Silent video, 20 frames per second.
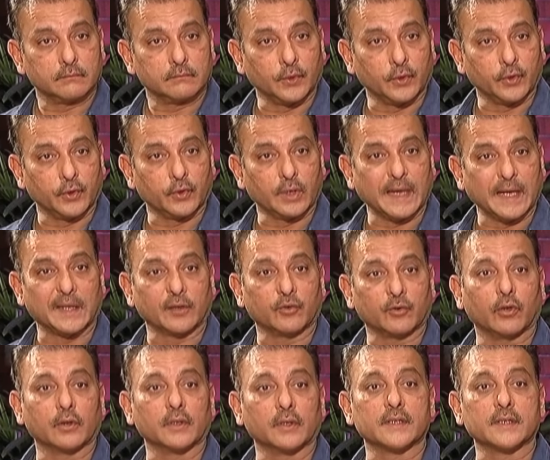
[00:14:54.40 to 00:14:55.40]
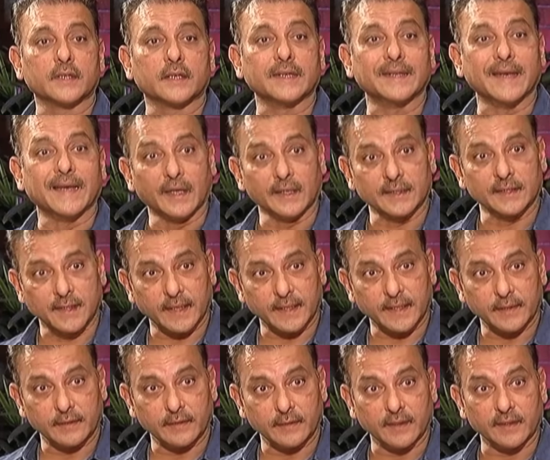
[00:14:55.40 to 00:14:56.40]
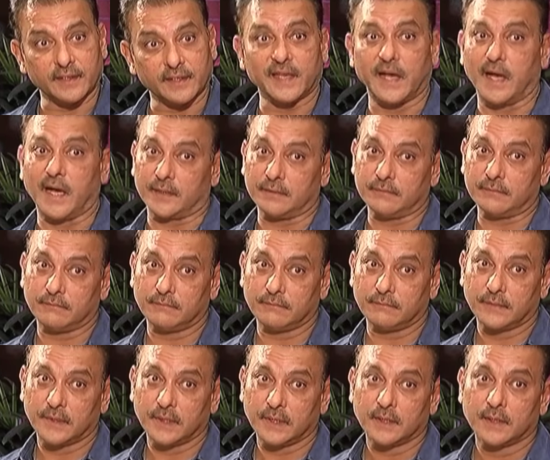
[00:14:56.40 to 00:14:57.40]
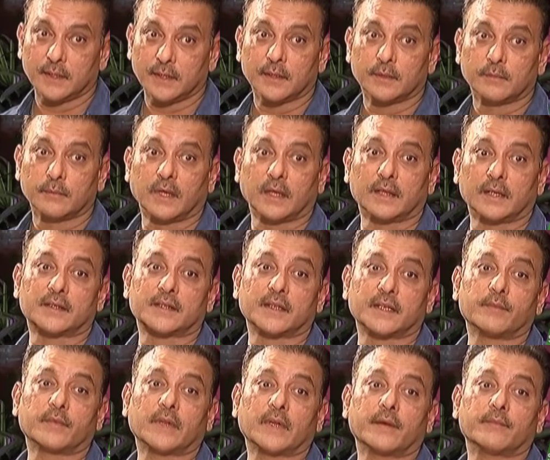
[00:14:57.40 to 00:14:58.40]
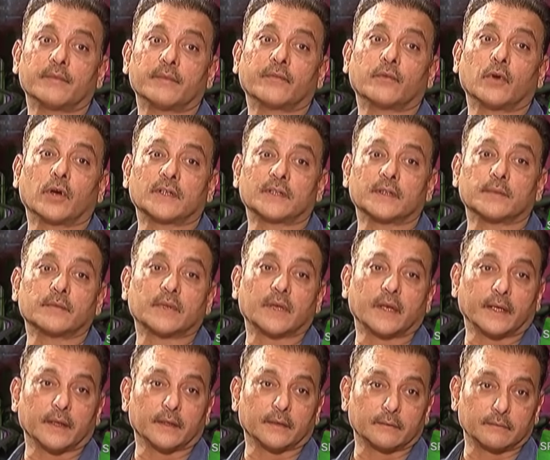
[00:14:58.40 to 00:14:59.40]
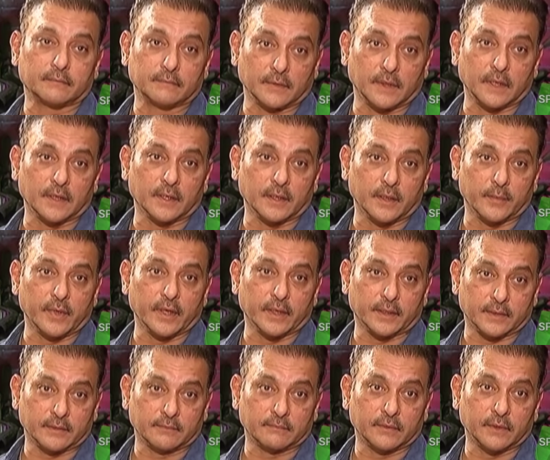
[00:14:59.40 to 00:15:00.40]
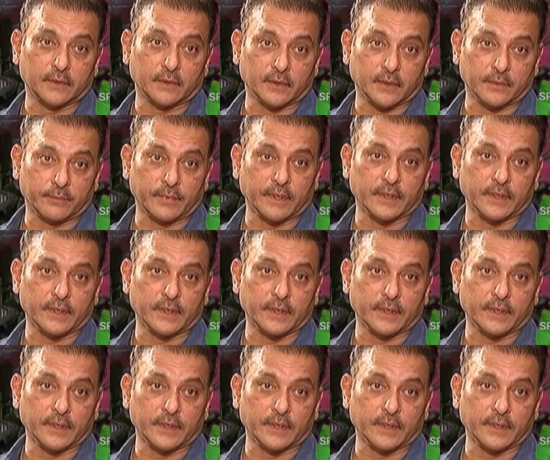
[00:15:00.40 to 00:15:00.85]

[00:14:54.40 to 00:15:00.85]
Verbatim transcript: you know, you can't call this a young side. It's young, but at the same time, they've got some cricket under their belt. You know, they've